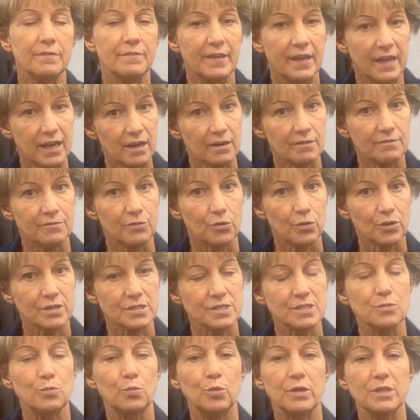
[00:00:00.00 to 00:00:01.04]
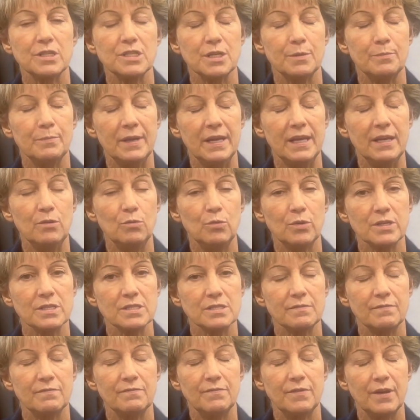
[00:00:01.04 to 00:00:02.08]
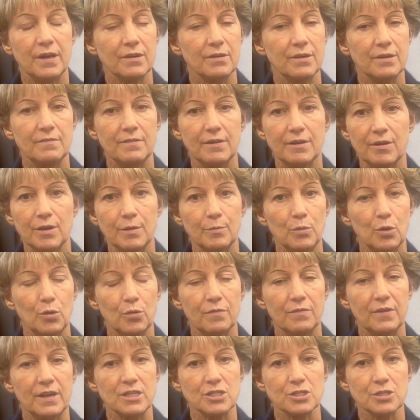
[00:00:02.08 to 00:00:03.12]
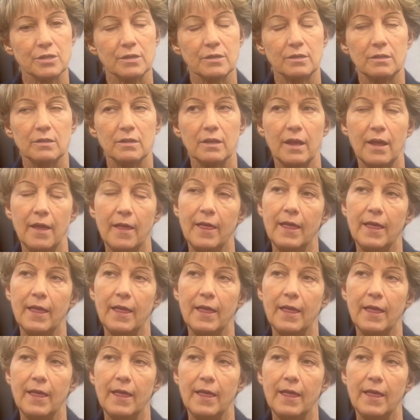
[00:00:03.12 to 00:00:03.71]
of the Air Force, what to me was very, very motivational.